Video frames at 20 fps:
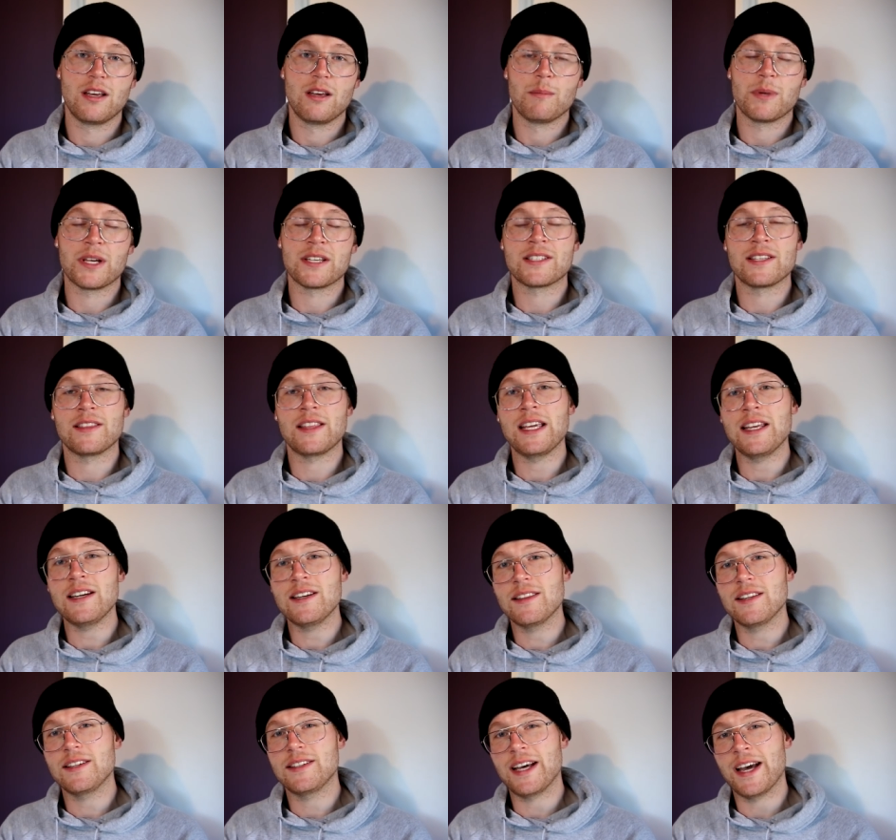Because at the end
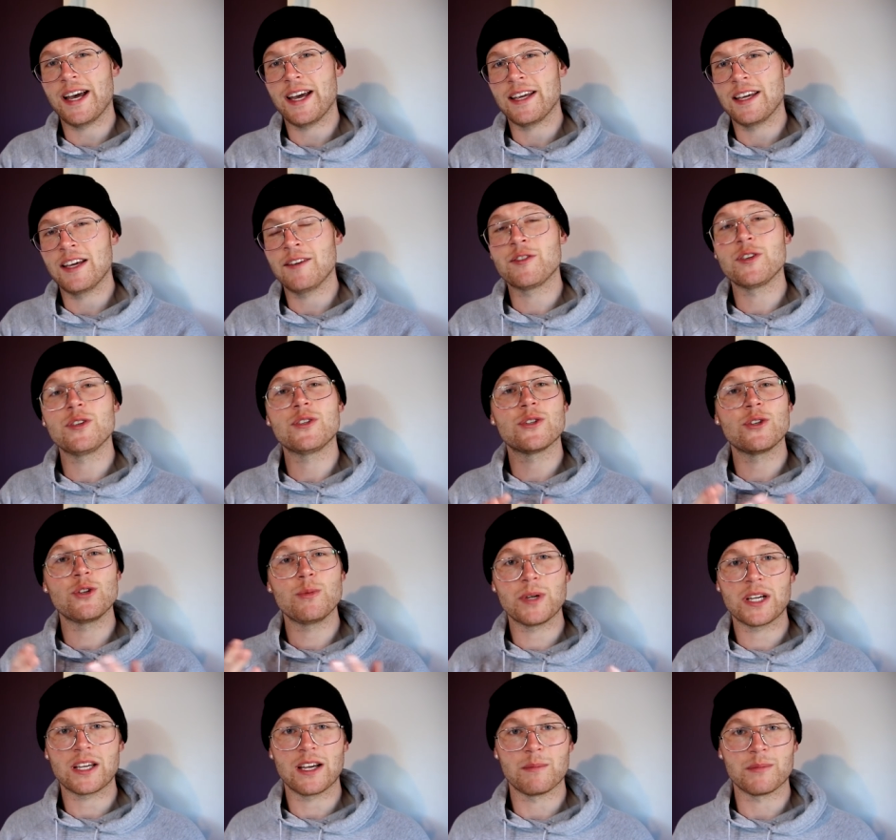of the day, if you do
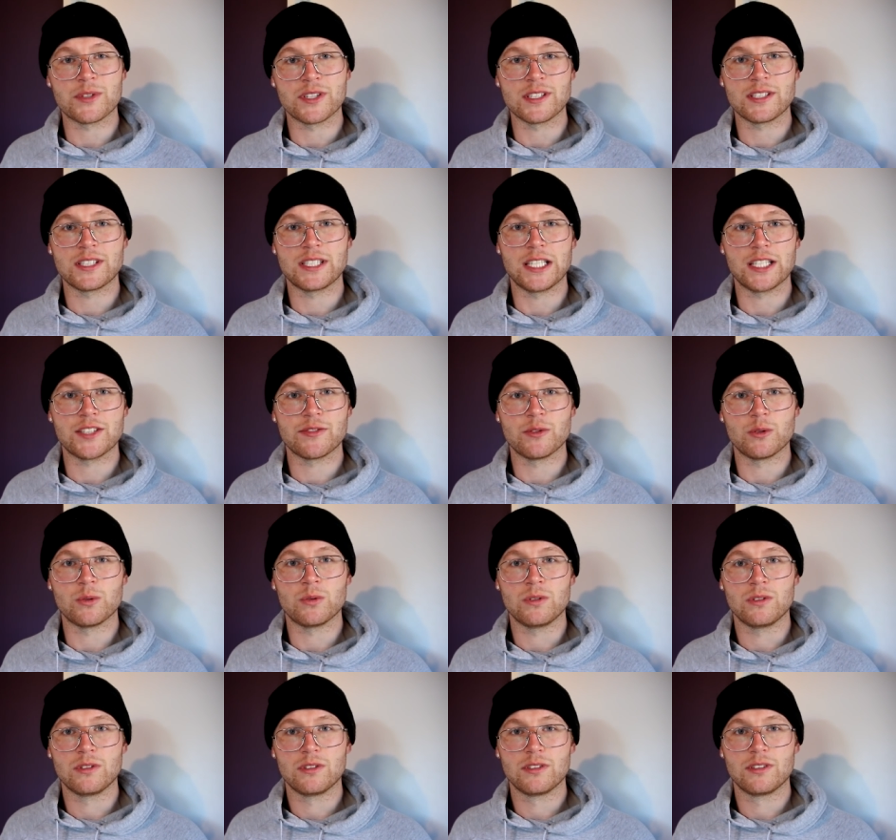become successful
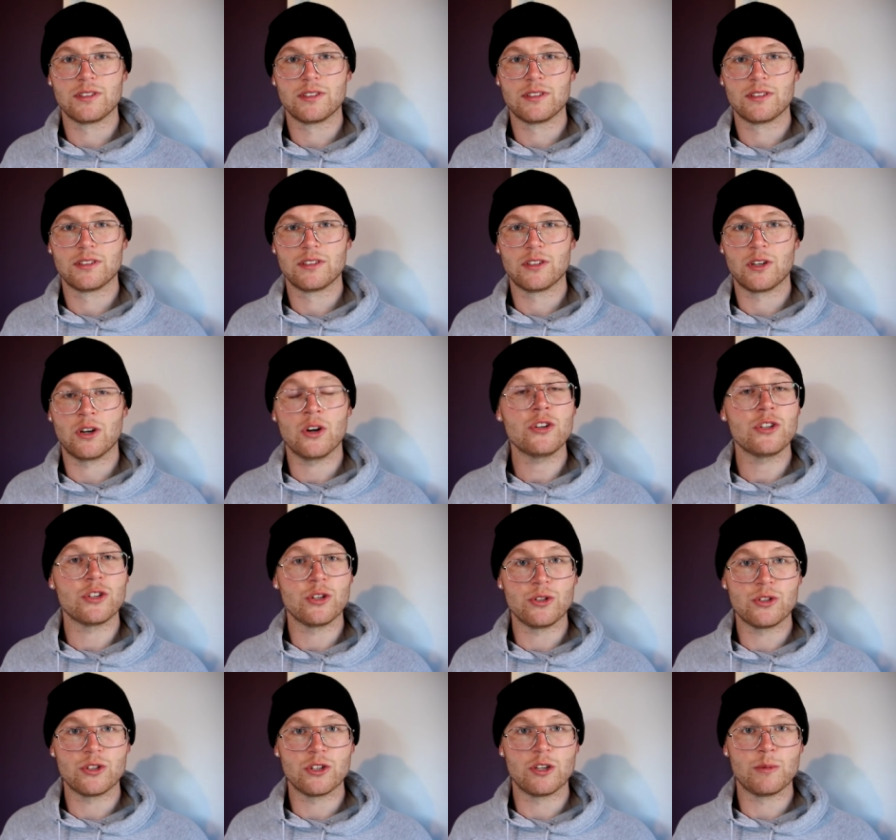on
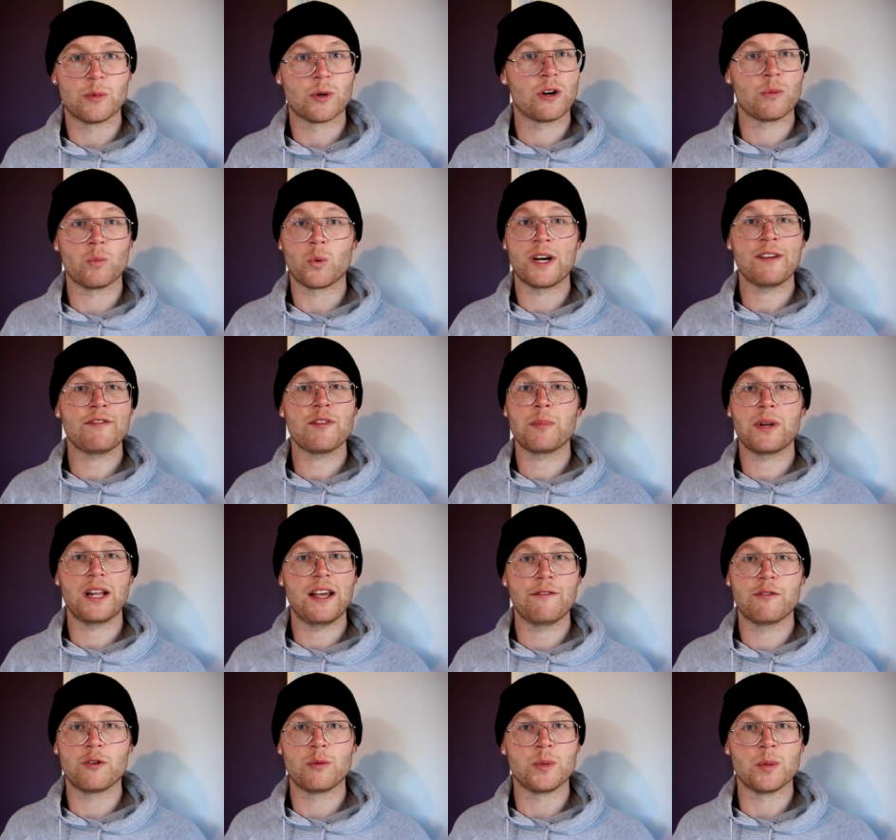YouTube or on whatever
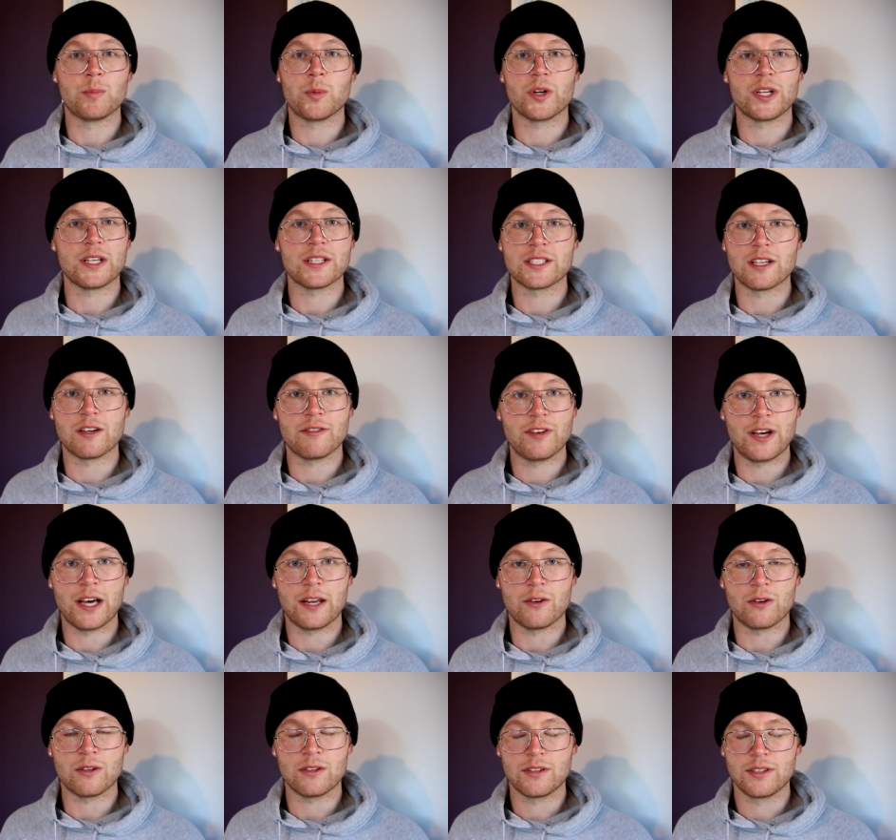platform you're putting yourself
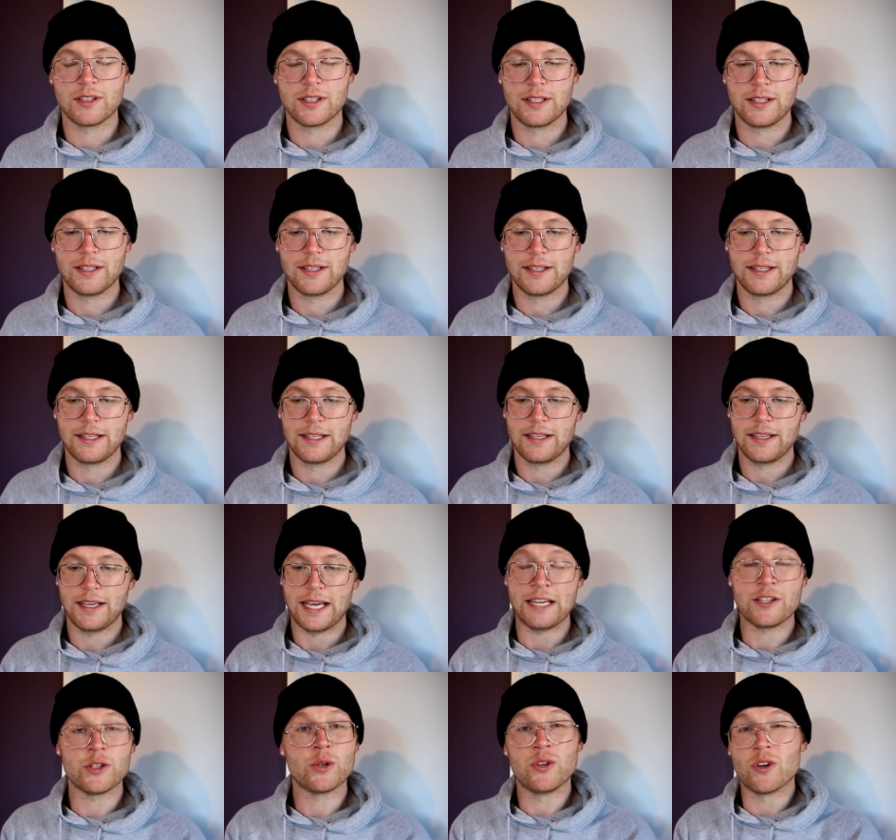out on,
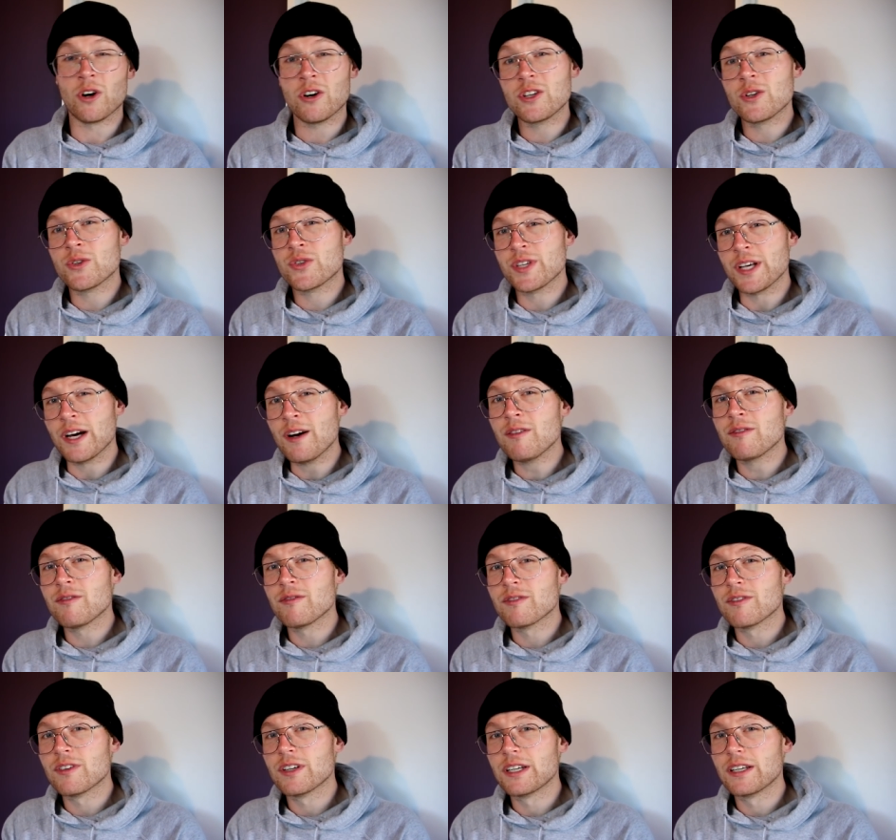and you're not yourself,
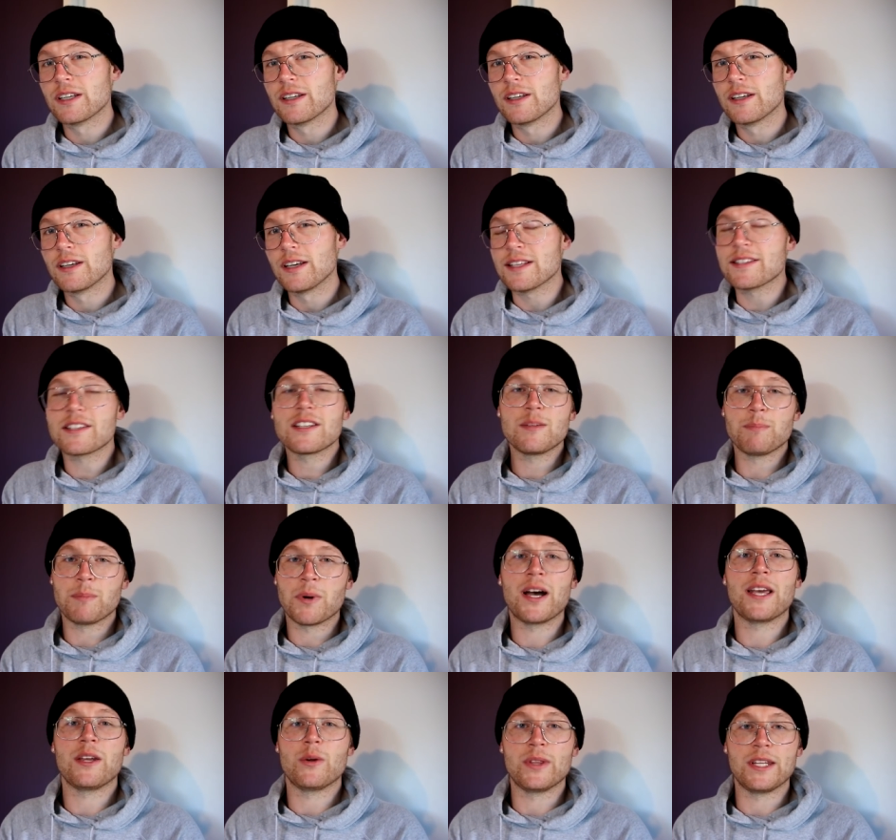it's going to
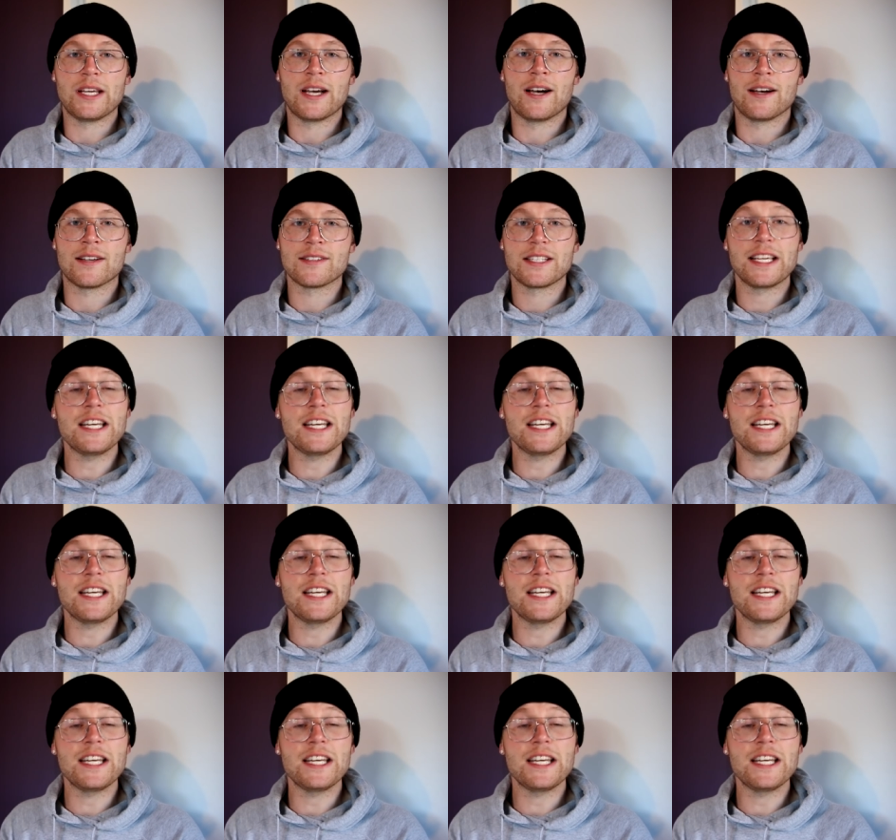bite you in the ass.